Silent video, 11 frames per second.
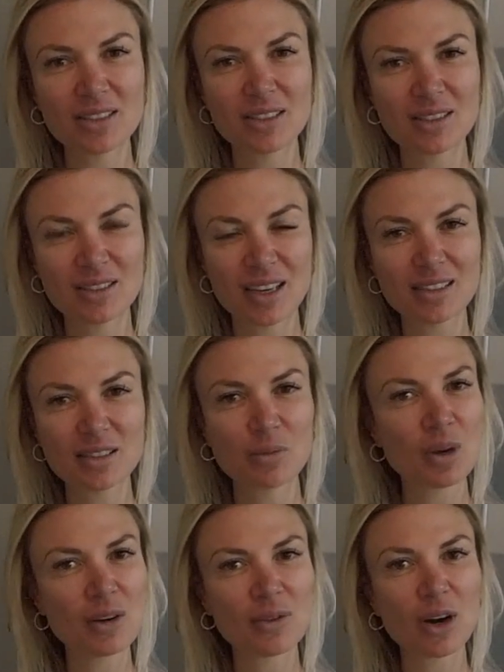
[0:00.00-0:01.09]
to discuss in
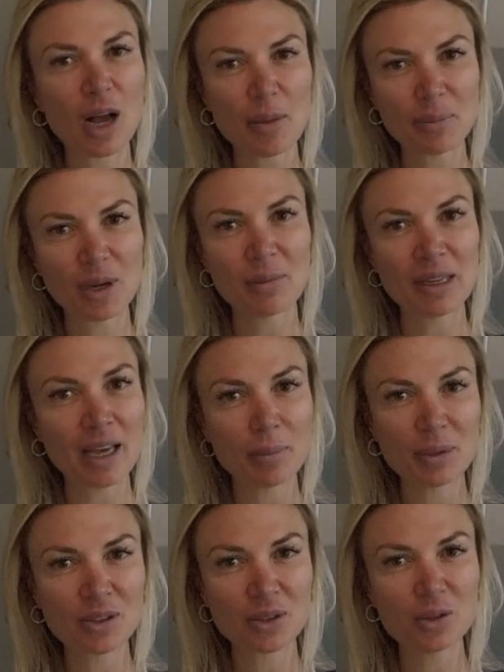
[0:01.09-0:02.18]
one of our upcoming
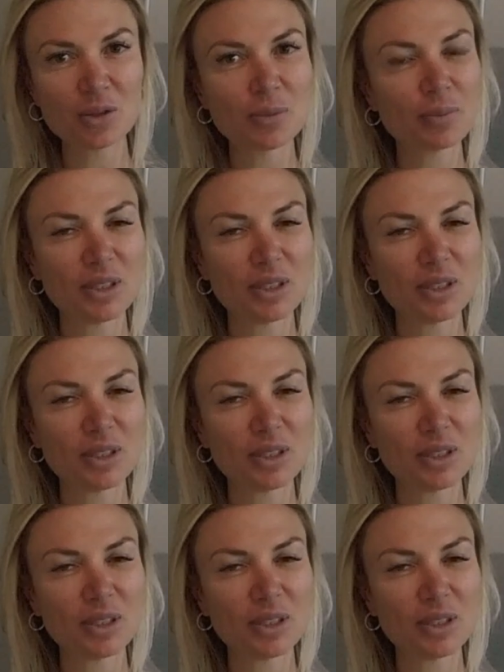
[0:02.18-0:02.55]
episodes,